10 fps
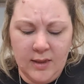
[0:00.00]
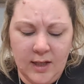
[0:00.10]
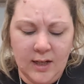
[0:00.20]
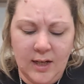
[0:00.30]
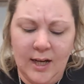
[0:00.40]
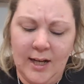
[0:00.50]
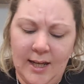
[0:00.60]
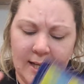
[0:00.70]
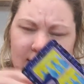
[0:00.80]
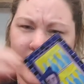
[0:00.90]
that
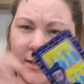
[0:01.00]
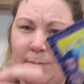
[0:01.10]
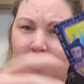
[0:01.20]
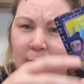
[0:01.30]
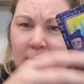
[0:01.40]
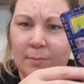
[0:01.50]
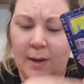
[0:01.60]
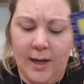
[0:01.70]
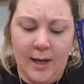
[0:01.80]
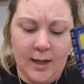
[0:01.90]
clearly isn't supposed to
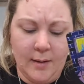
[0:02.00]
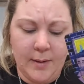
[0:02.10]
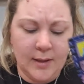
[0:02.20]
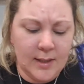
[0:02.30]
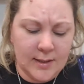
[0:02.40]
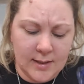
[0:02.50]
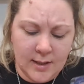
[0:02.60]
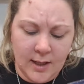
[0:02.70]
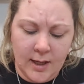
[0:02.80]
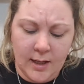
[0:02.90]
be, I mean, this
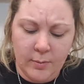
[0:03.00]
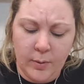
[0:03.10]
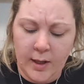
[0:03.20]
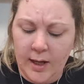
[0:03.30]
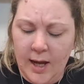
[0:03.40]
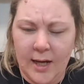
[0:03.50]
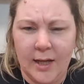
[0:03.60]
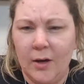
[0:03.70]
is like winning at any